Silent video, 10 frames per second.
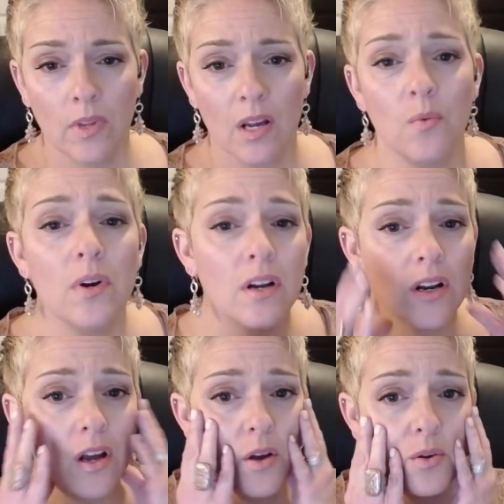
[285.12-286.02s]
I want to
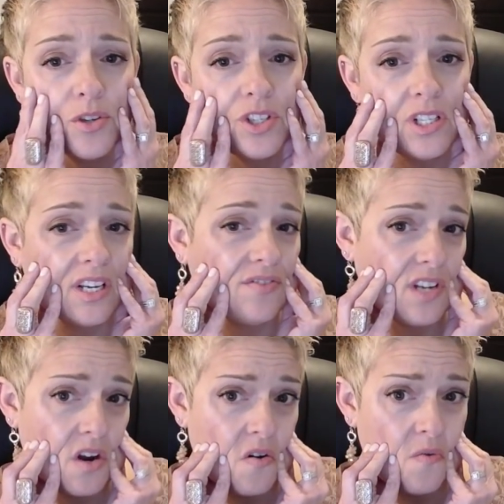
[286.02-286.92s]
know who she left
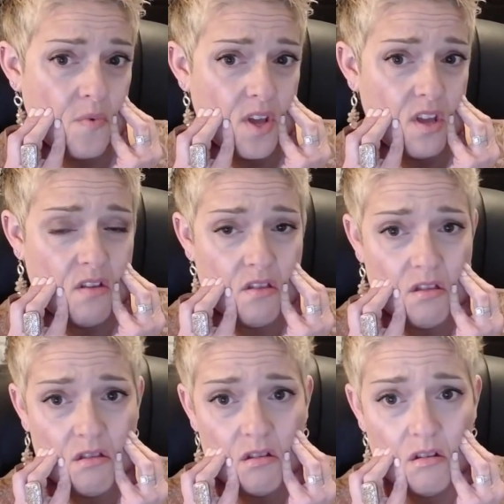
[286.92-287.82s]
Aaron with.
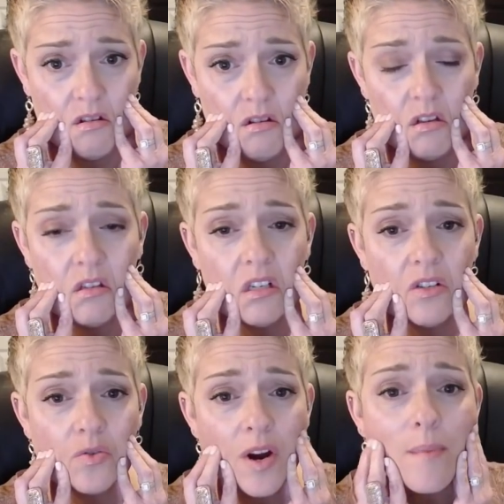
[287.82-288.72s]
Is it
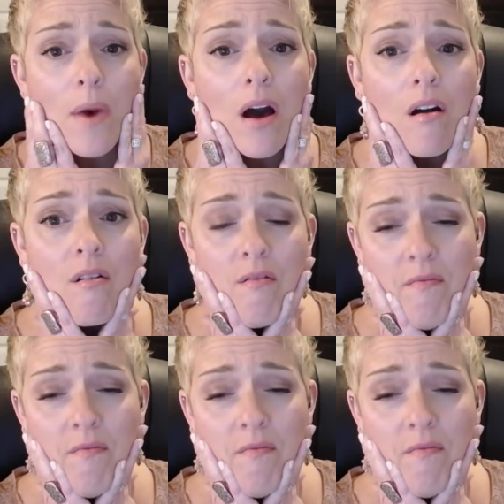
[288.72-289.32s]
his grandma?